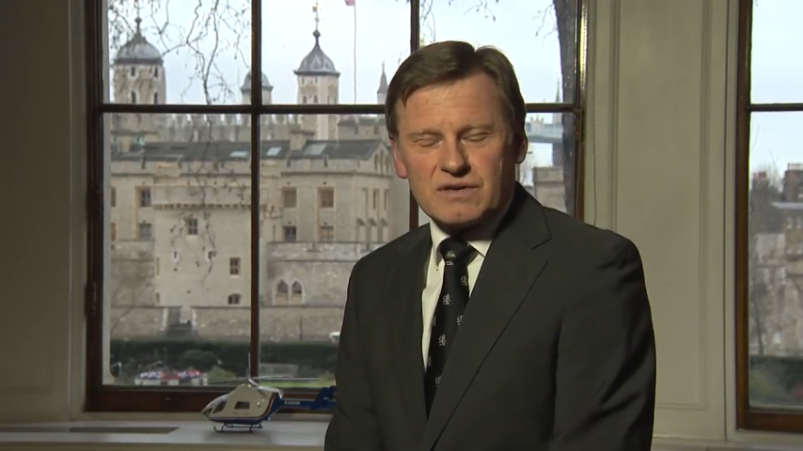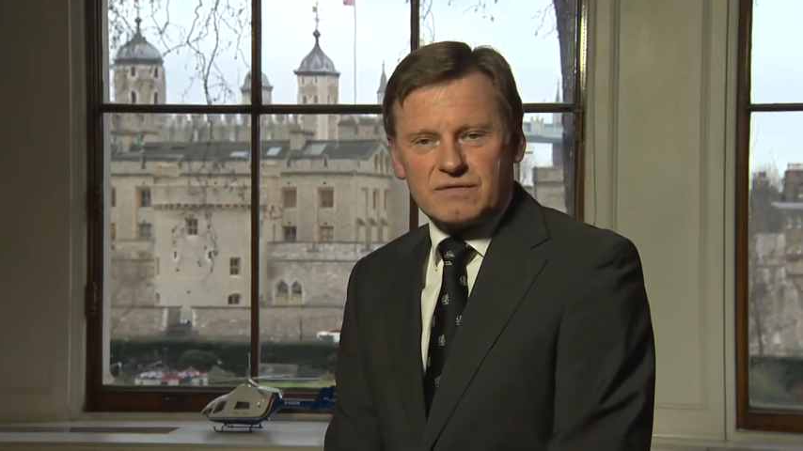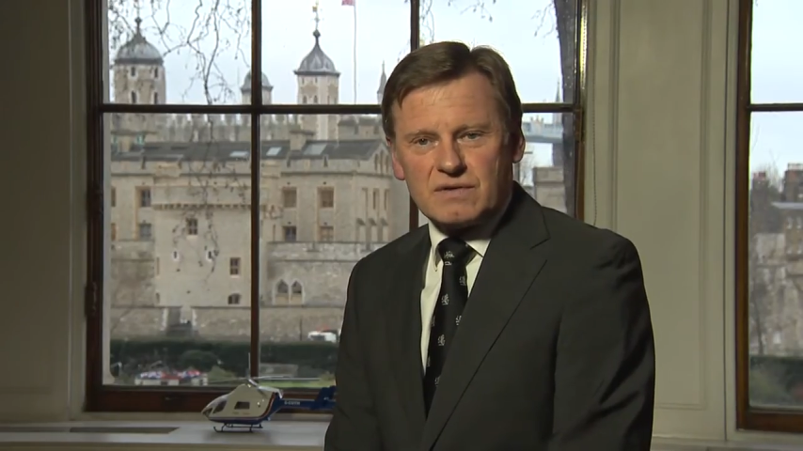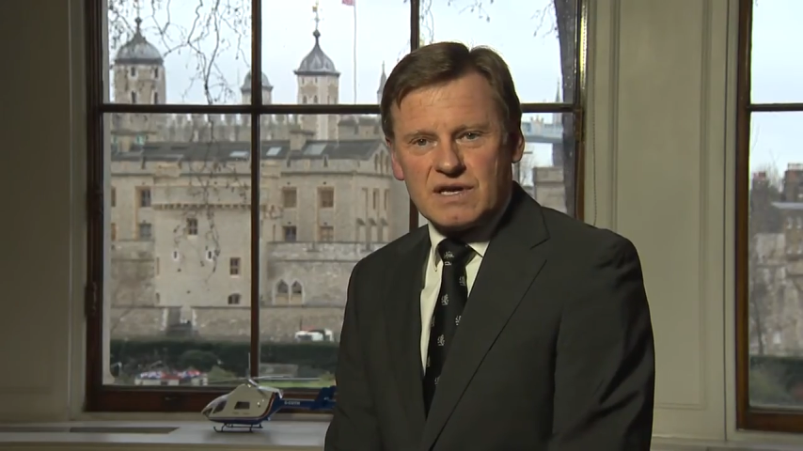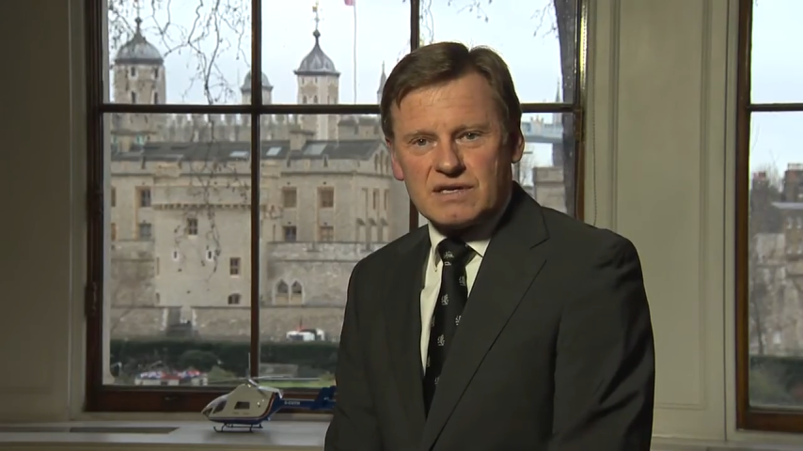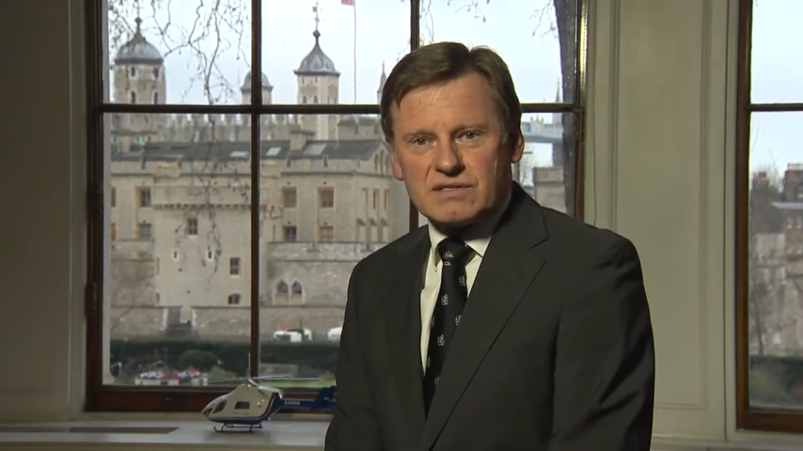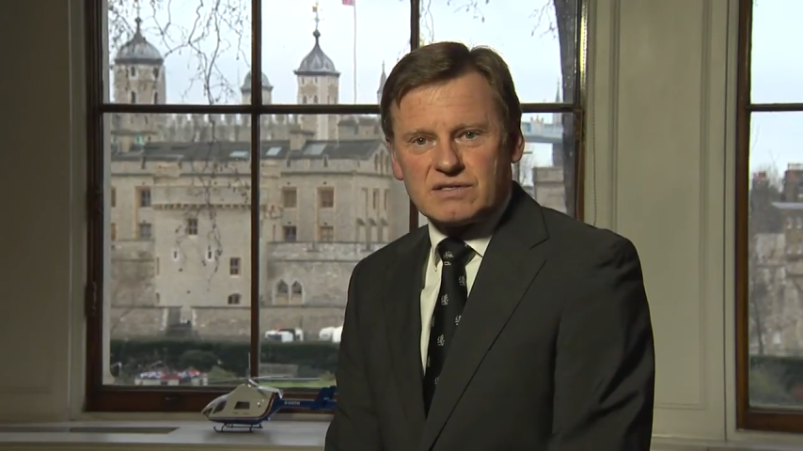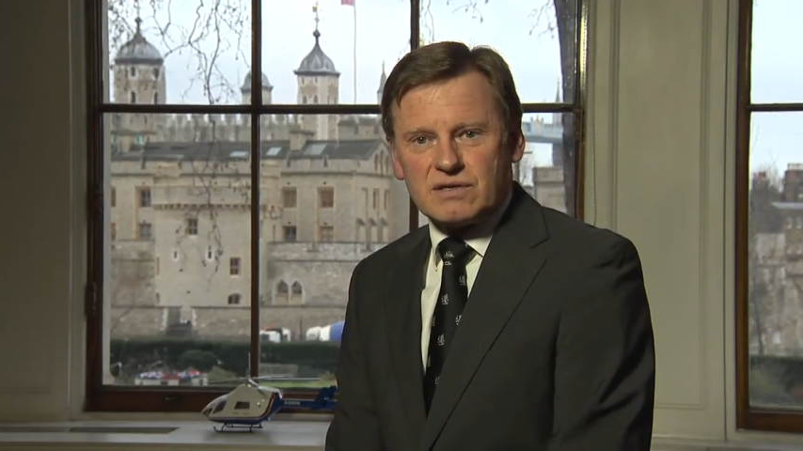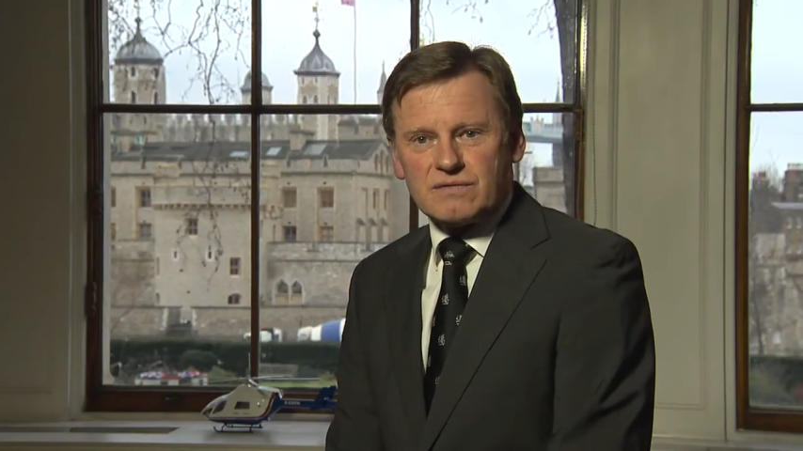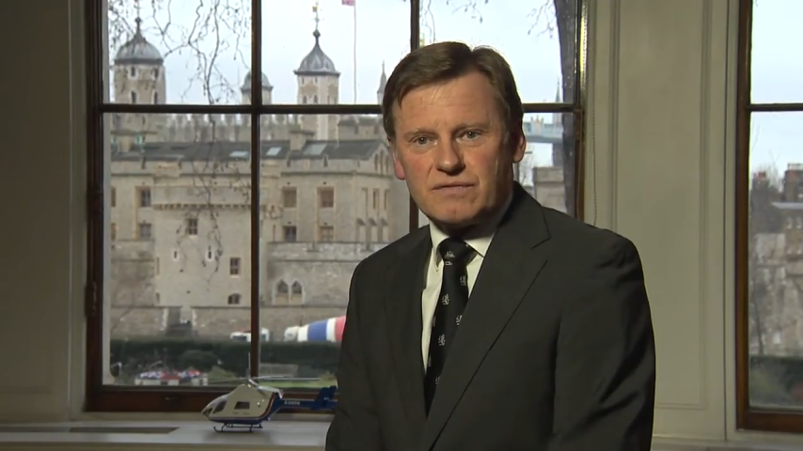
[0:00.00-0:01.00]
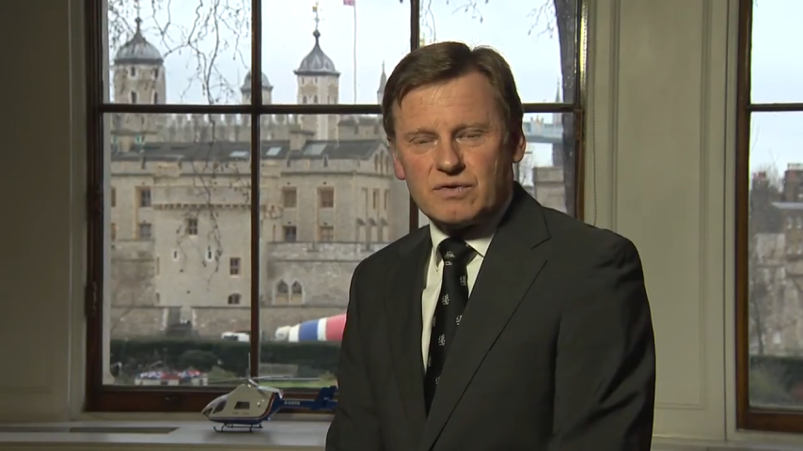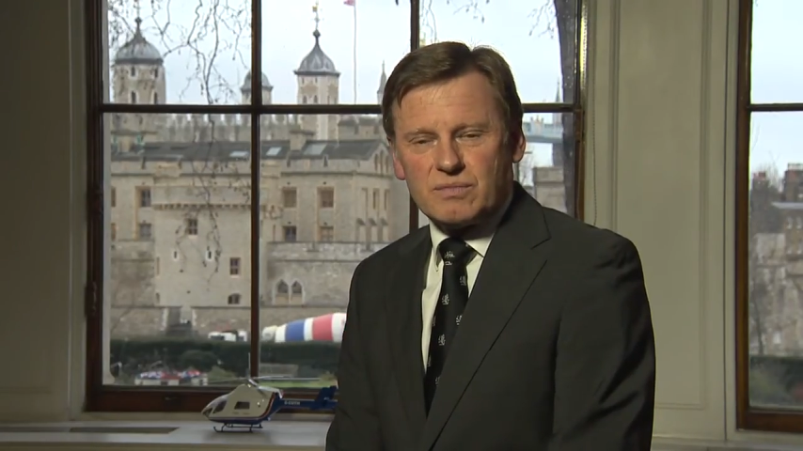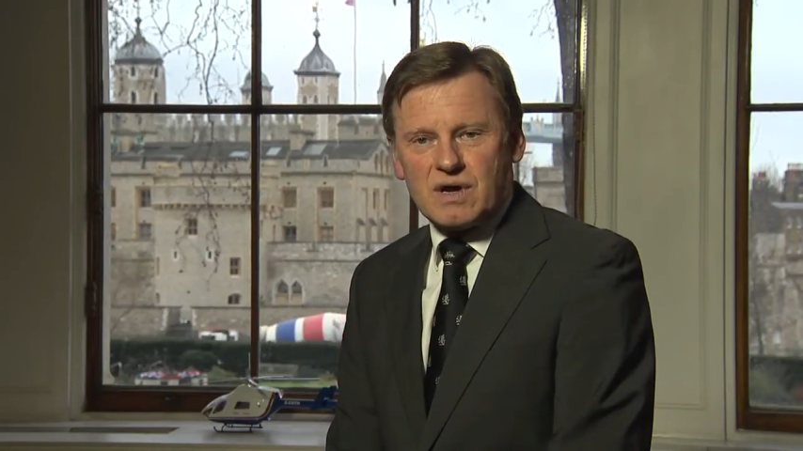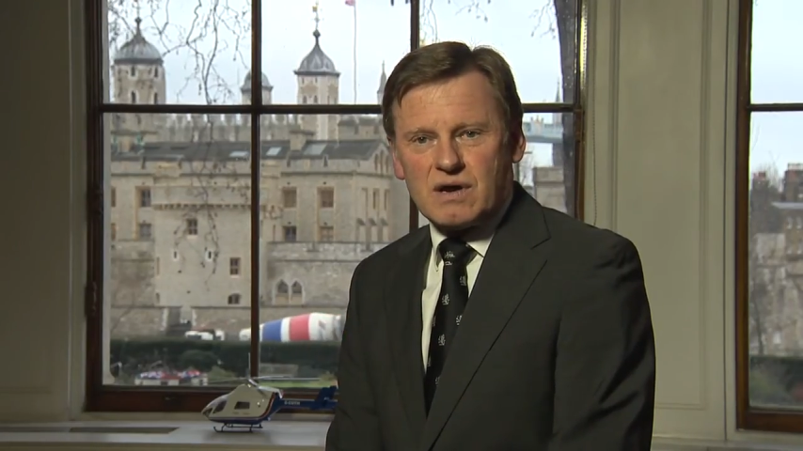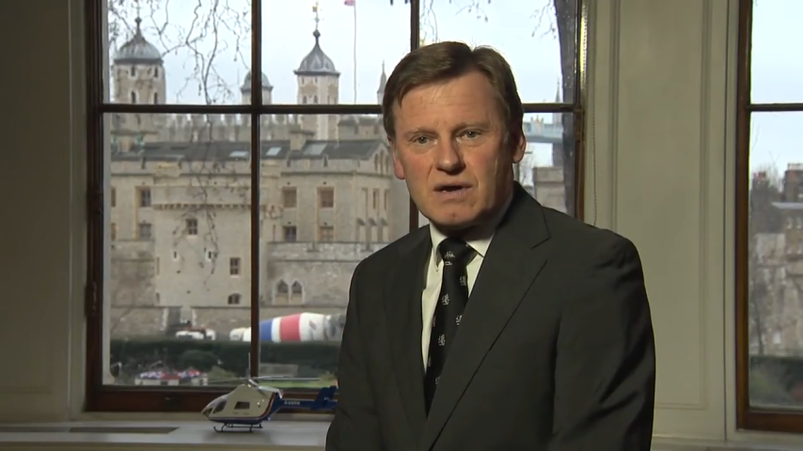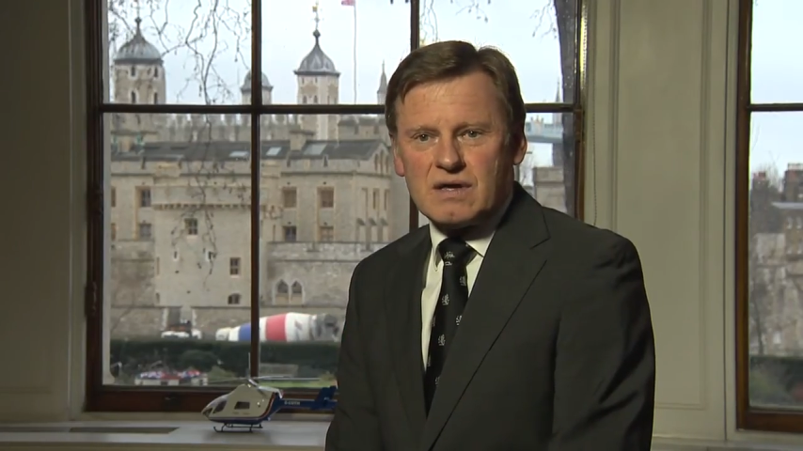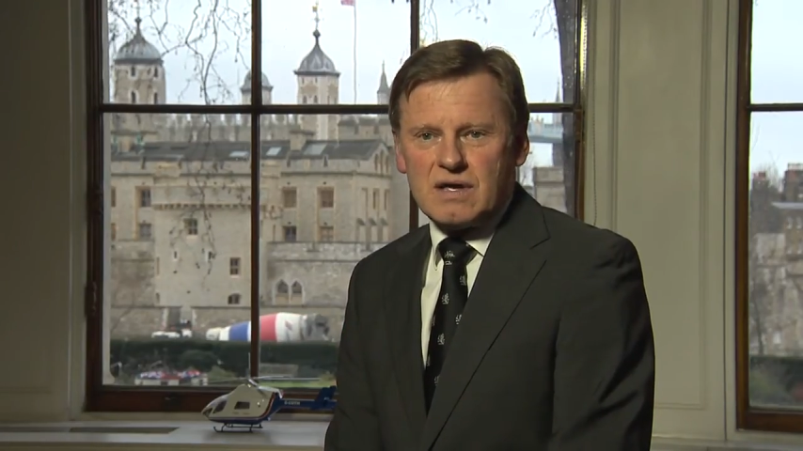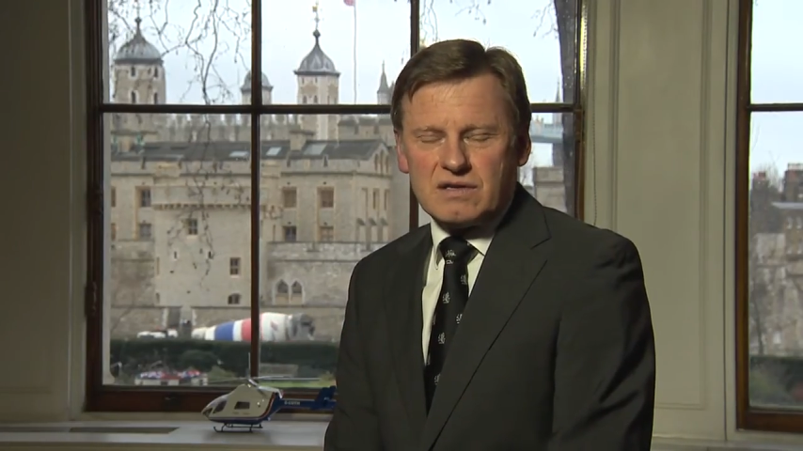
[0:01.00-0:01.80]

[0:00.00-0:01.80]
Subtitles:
if you like, is done from our